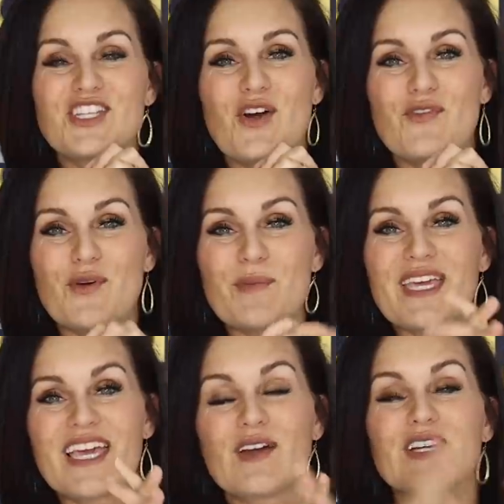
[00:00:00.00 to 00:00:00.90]
so for
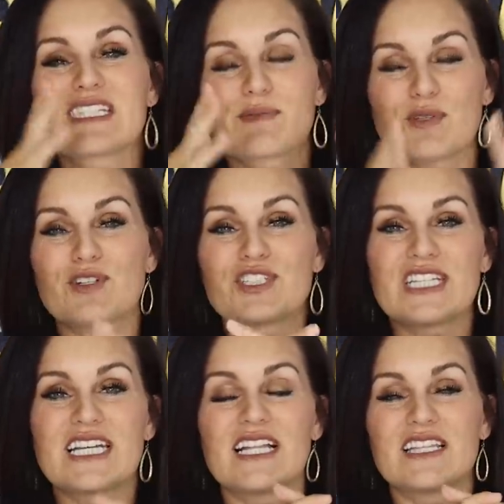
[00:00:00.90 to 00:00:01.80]
me
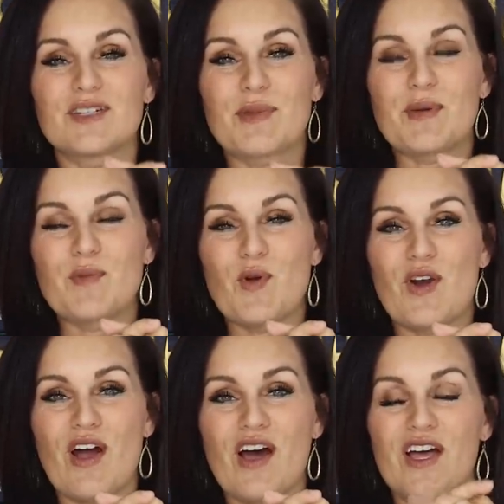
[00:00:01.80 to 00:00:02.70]
splurging a little bit
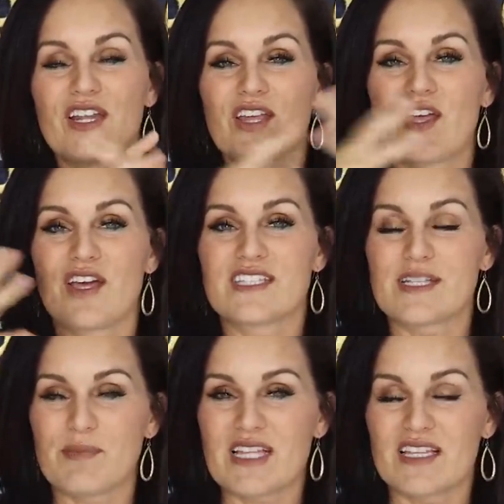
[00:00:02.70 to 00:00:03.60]
more on
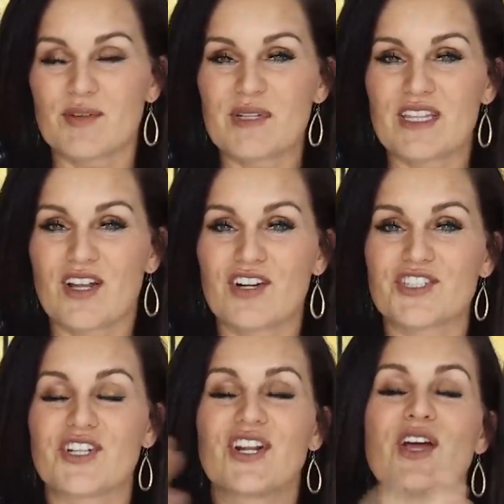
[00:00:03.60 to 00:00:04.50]
something a little bit
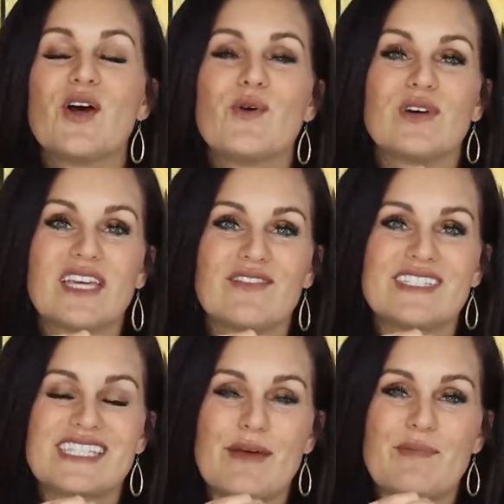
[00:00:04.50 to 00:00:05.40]
larger will give
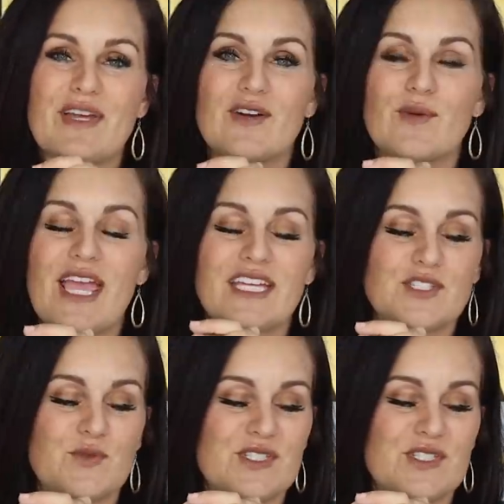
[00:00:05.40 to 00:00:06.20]
us a better end